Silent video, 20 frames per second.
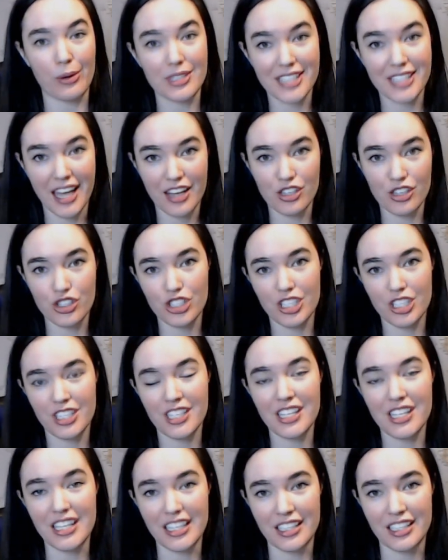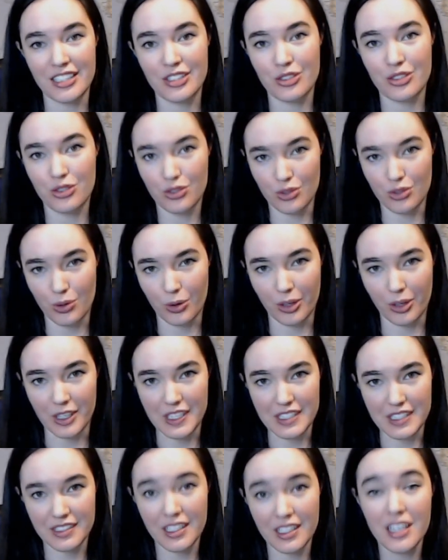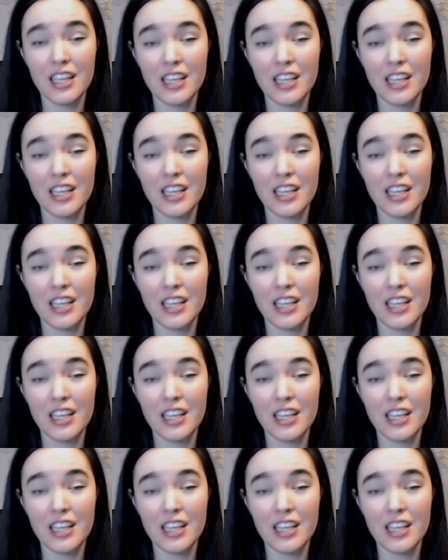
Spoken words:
tension in stories.